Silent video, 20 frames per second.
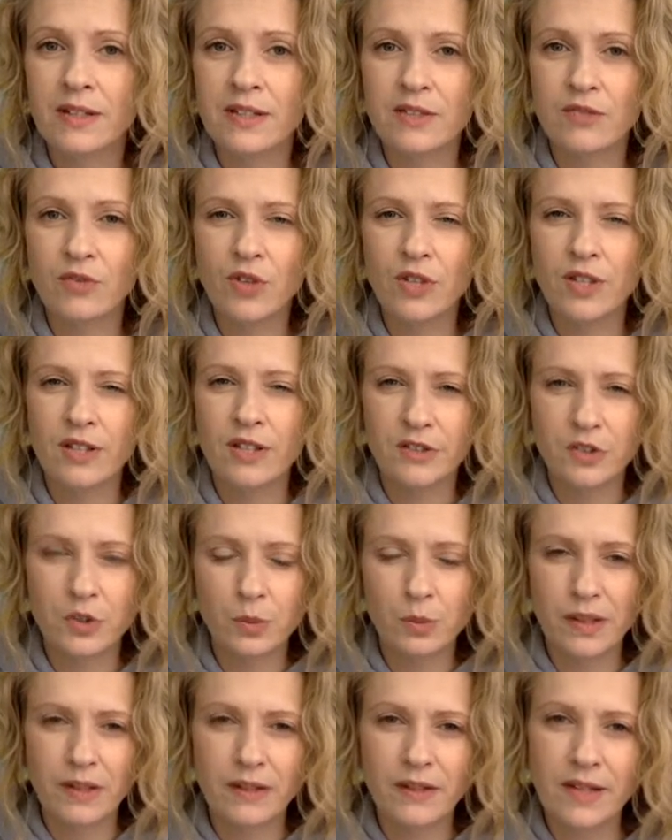It's for the
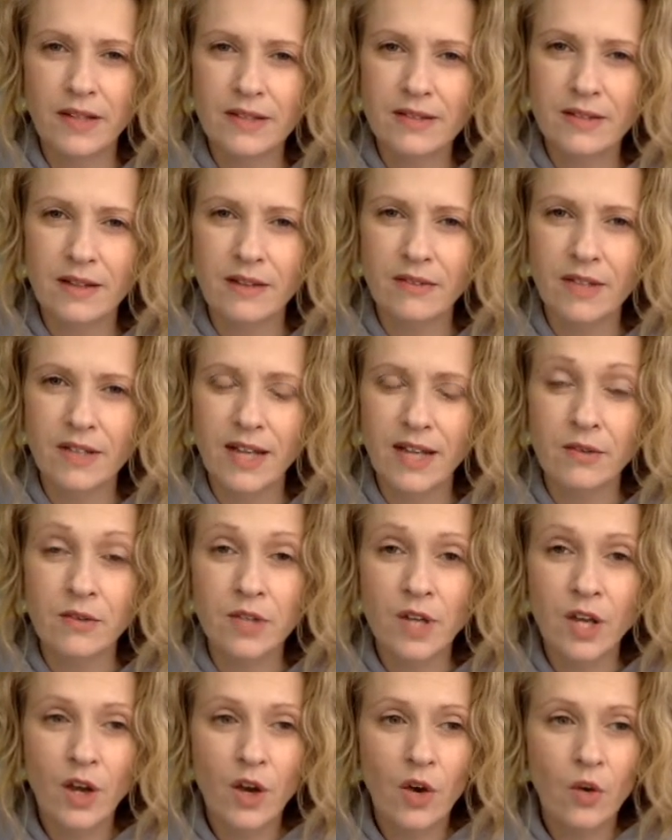experience of it. And
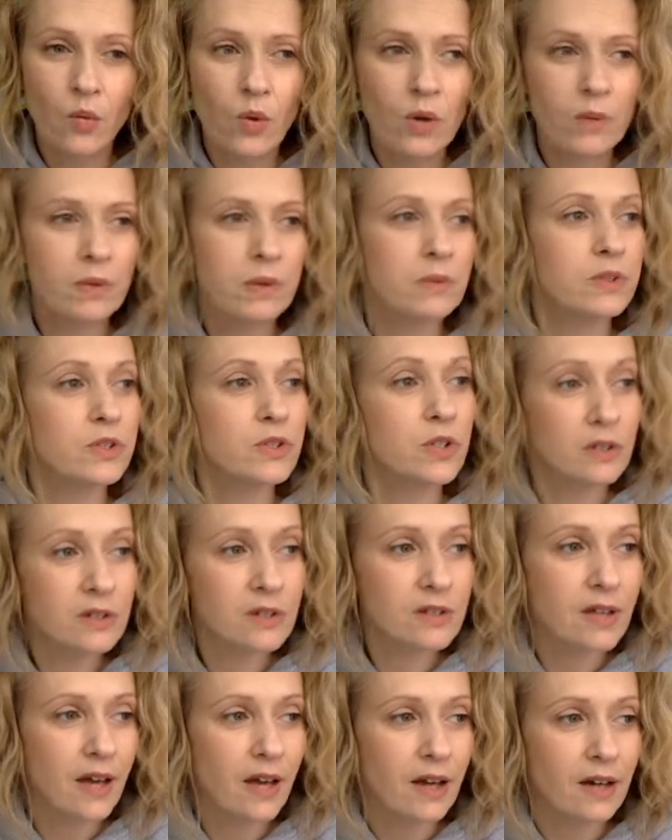when we return
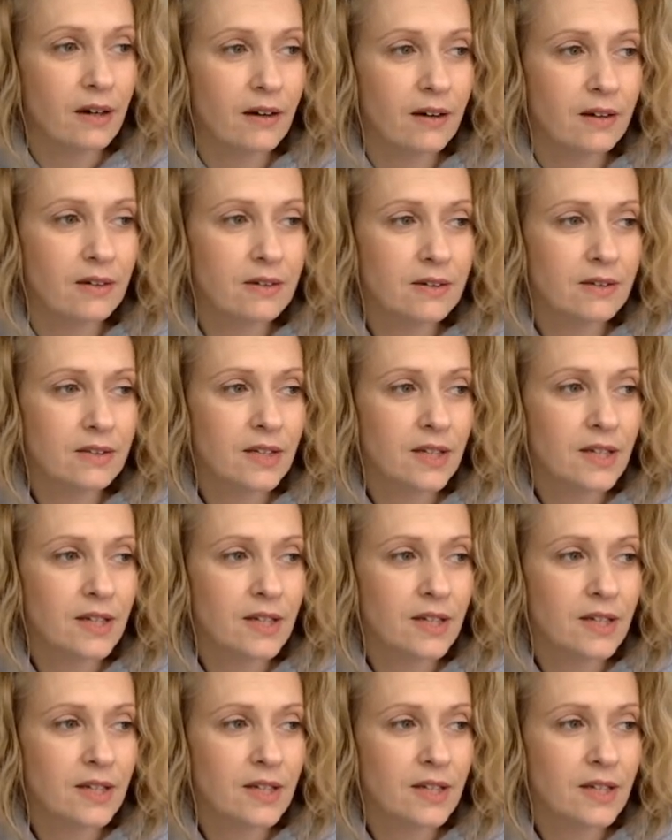to that art,